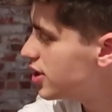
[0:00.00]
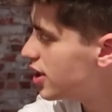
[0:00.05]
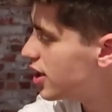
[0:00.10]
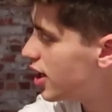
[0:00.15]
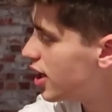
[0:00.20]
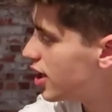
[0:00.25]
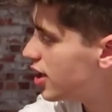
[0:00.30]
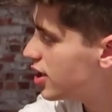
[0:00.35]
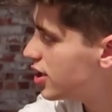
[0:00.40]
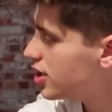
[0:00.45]
I
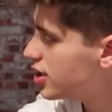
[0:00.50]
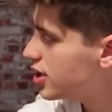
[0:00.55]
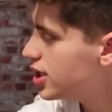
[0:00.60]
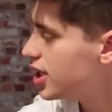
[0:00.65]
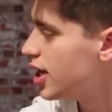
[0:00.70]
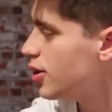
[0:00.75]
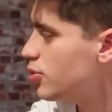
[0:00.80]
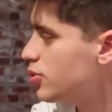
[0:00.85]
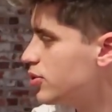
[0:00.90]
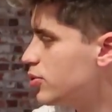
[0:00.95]
like these.
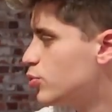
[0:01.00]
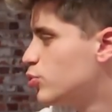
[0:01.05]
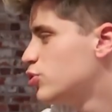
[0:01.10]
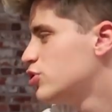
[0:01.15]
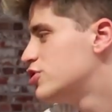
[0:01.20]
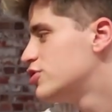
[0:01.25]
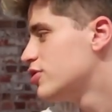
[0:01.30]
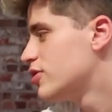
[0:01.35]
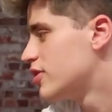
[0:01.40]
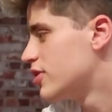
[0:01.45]
Yeah, we,
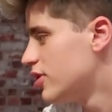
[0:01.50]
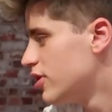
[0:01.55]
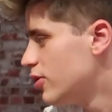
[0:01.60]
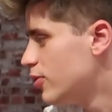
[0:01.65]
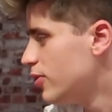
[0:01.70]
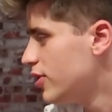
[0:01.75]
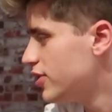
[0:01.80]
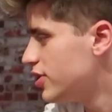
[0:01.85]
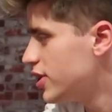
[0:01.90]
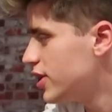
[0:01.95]
we should
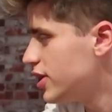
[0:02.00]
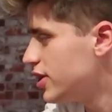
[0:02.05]
go one